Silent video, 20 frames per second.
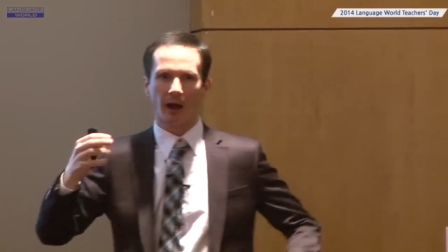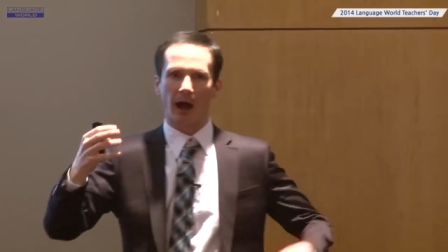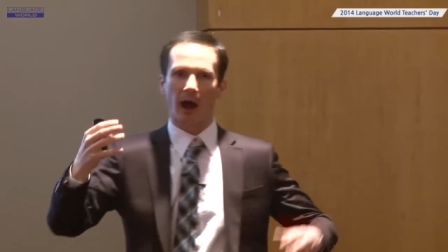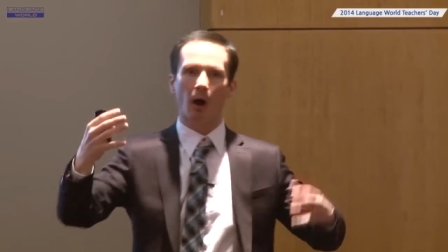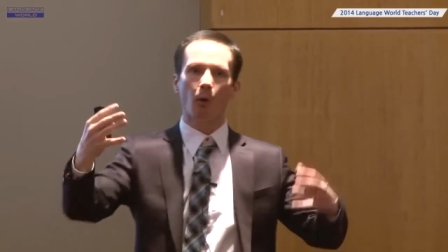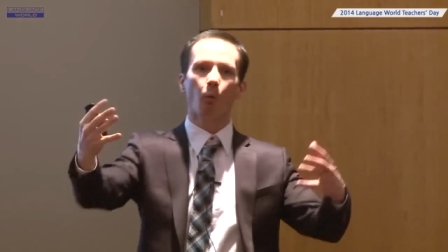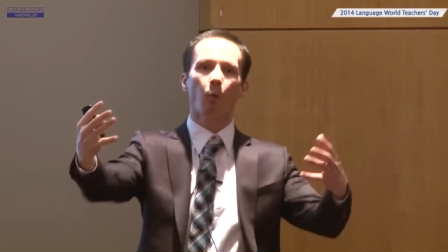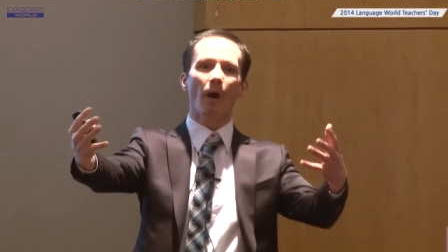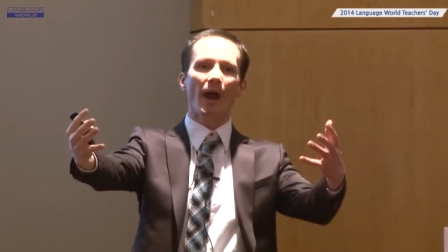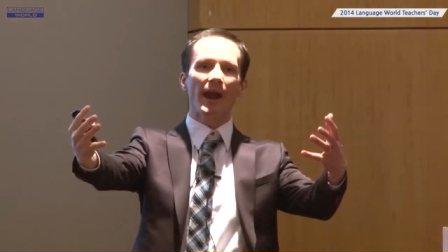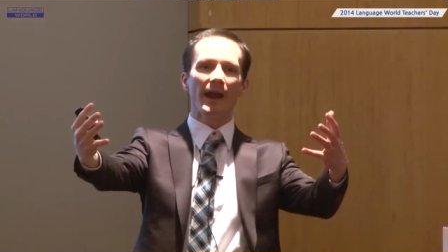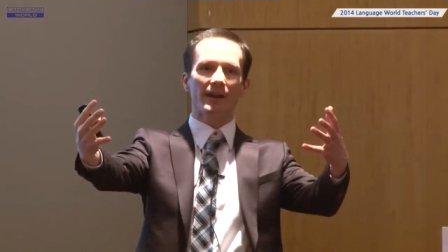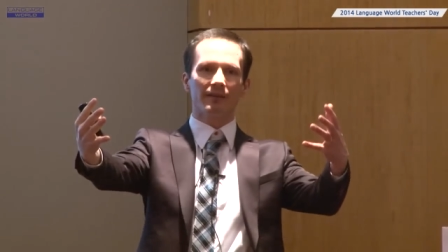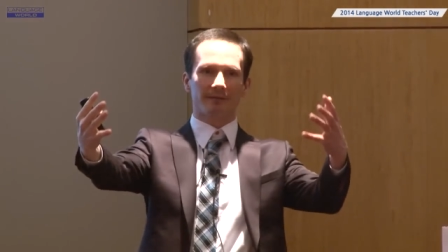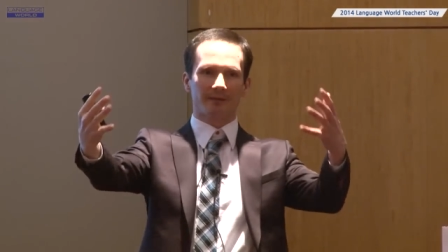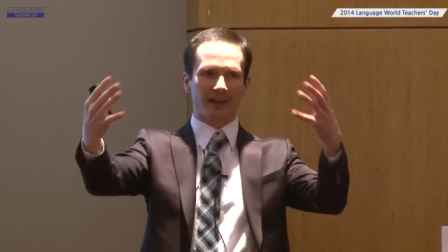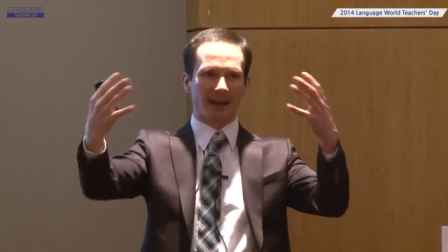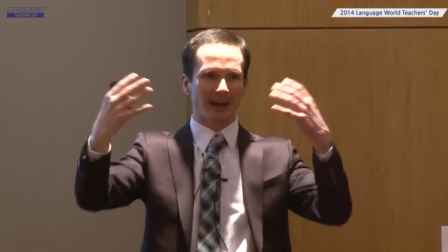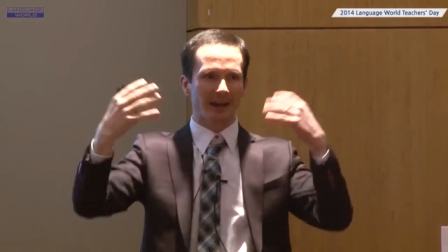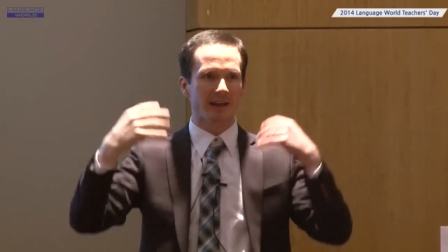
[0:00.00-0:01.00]
A way
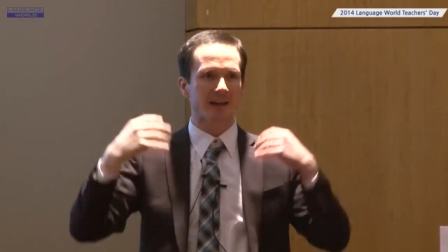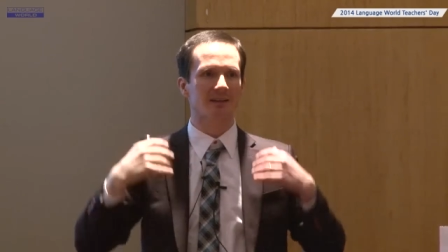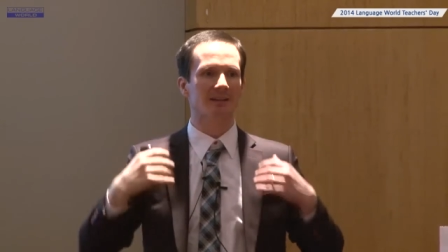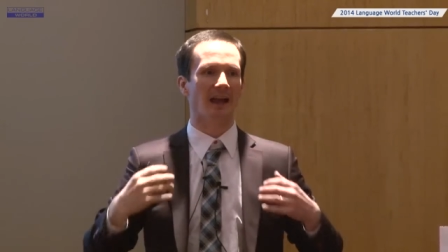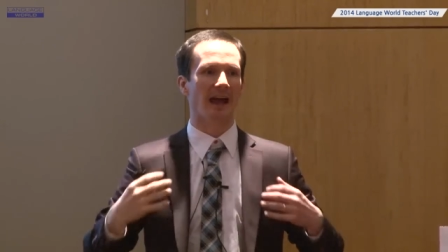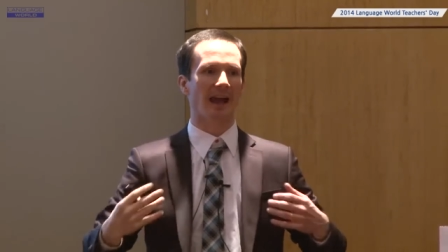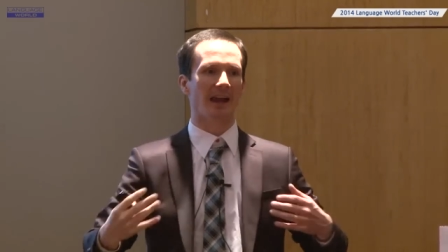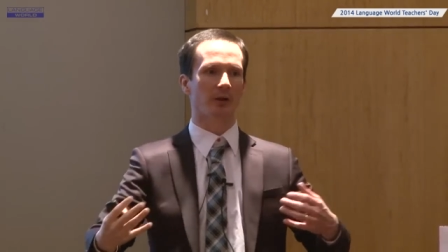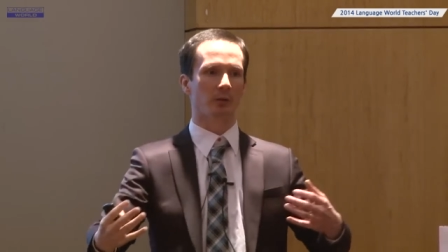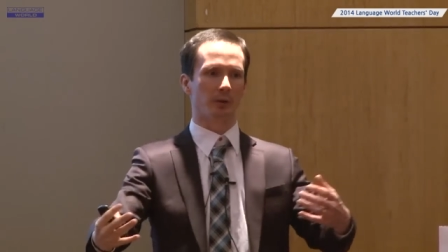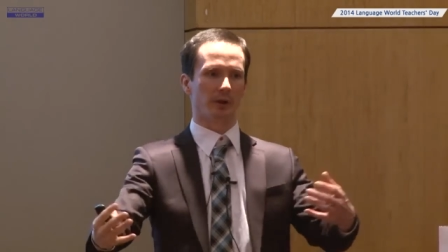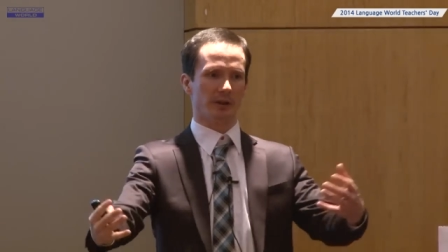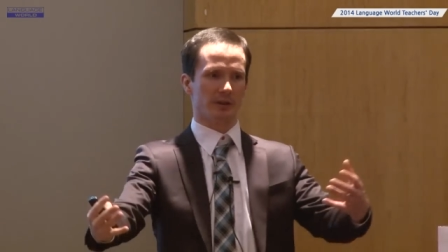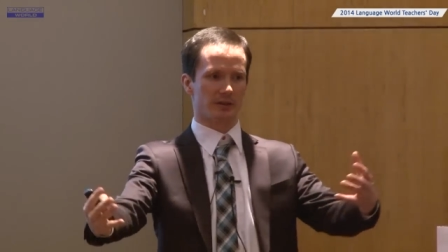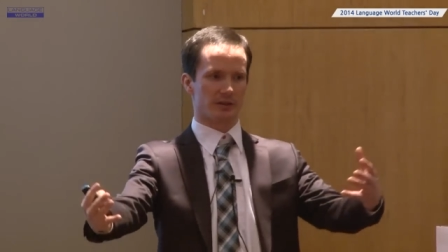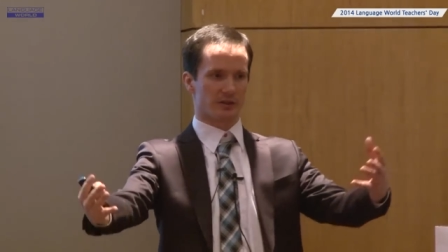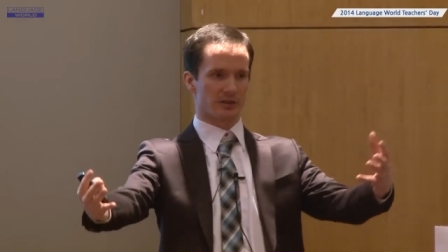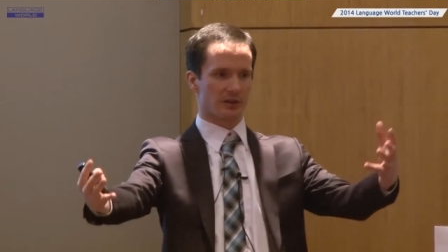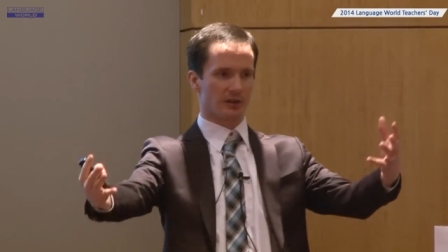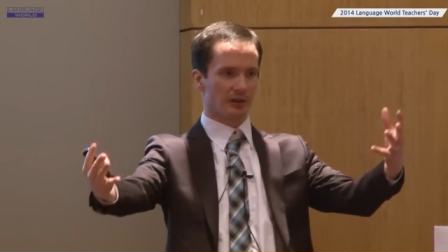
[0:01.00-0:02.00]
of getting
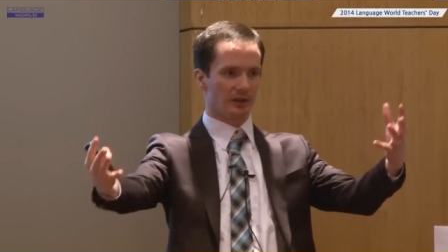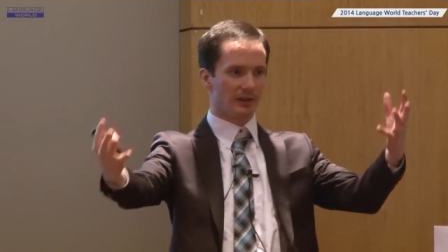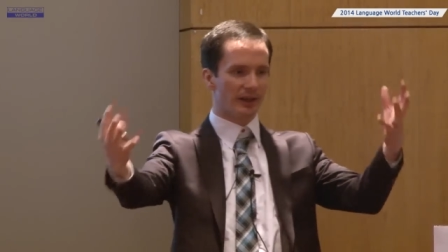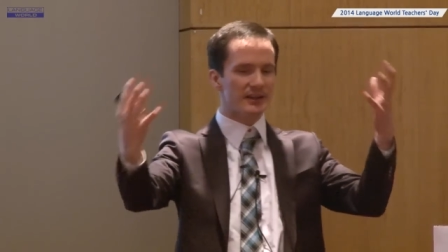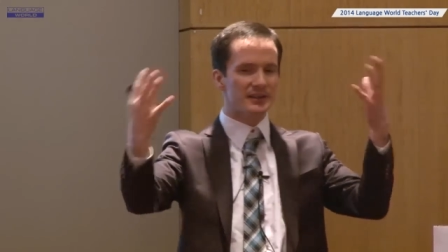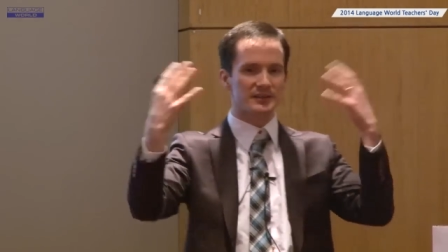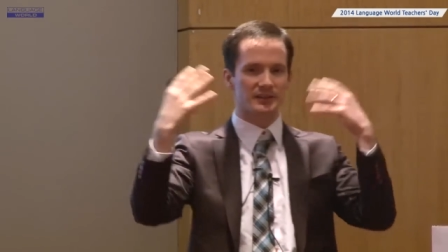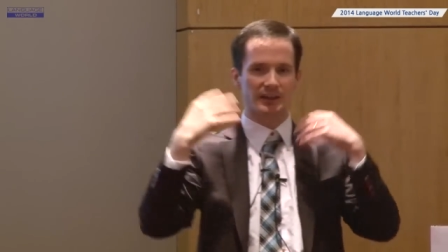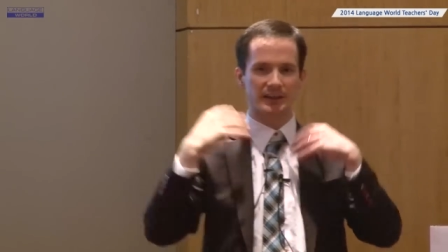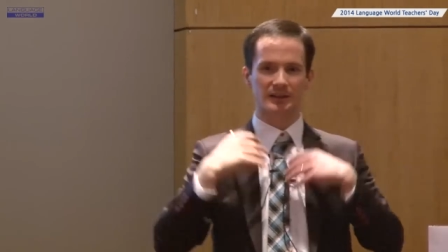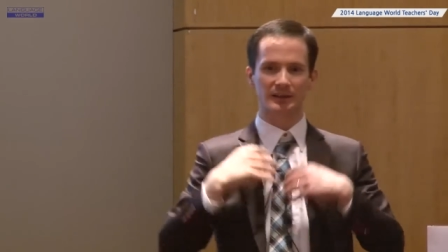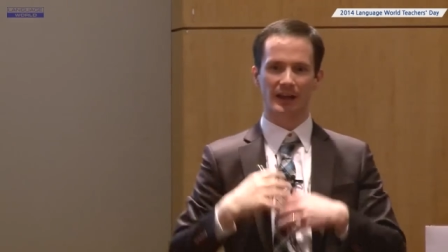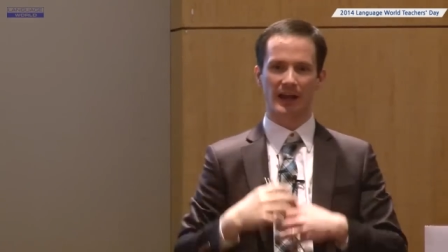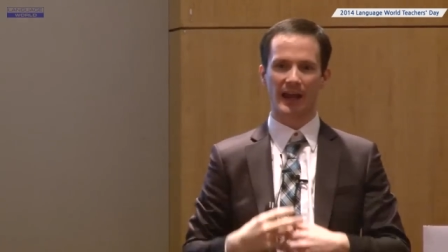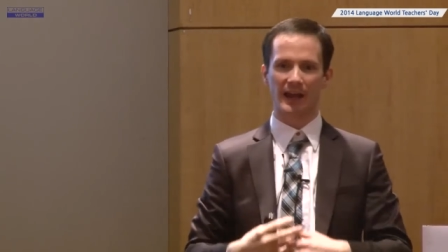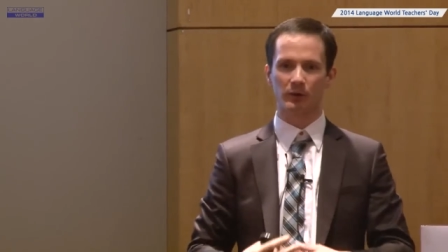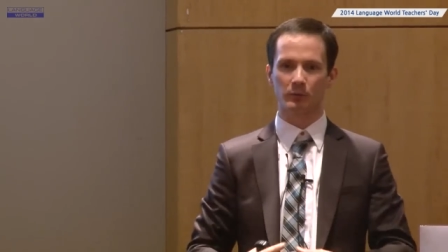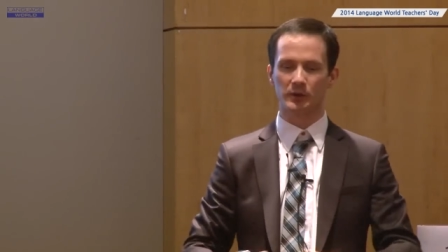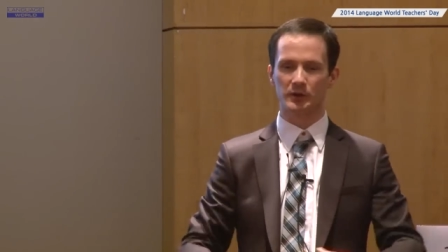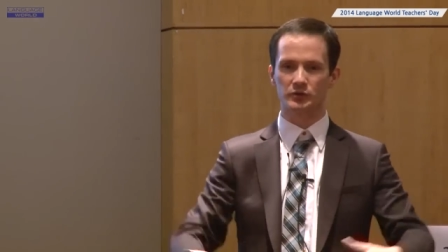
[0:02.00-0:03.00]
language, listening
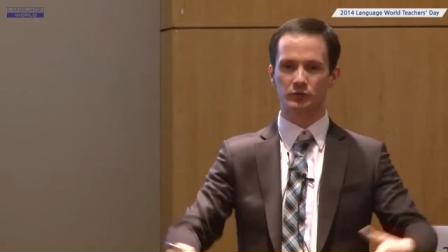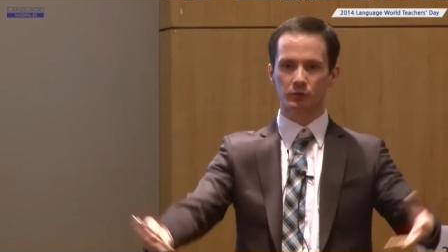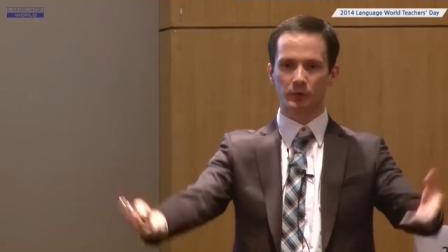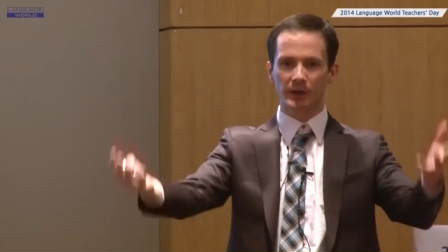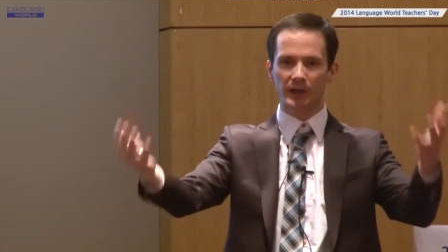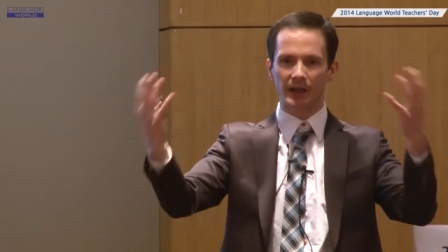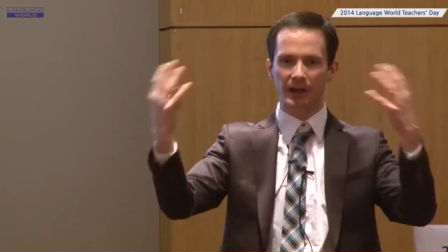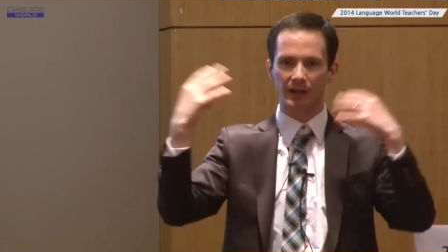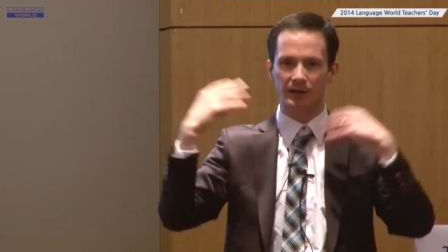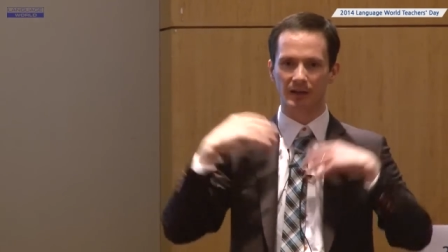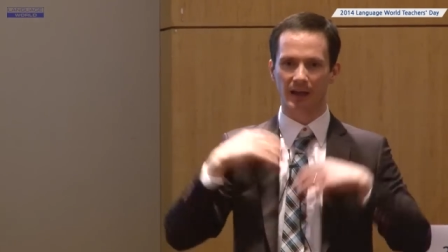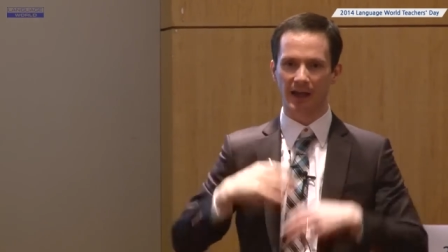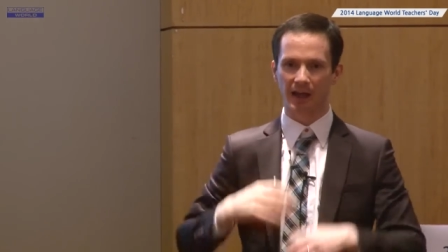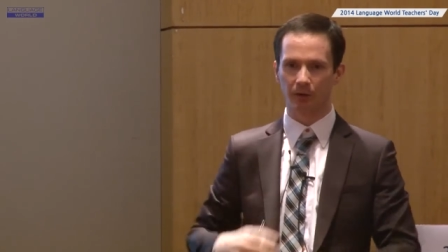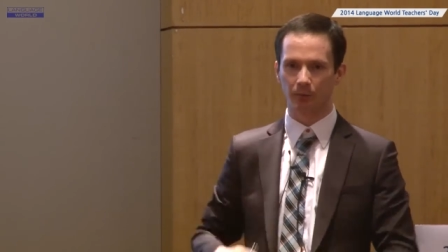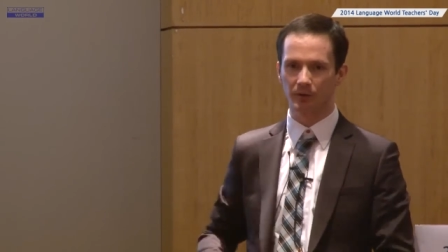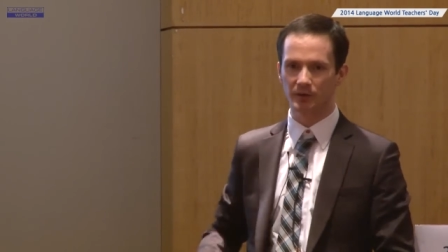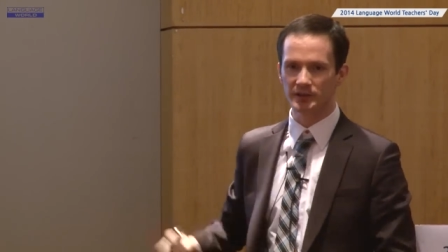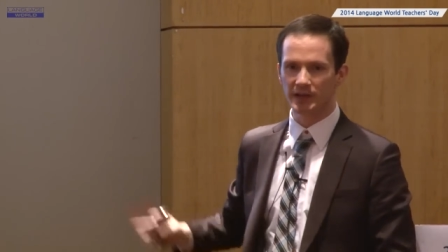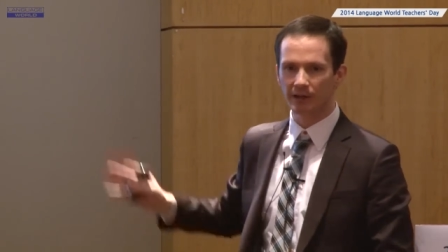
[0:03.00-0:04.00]
language, reading
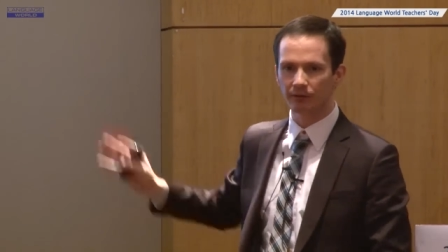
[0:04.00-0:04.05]
language.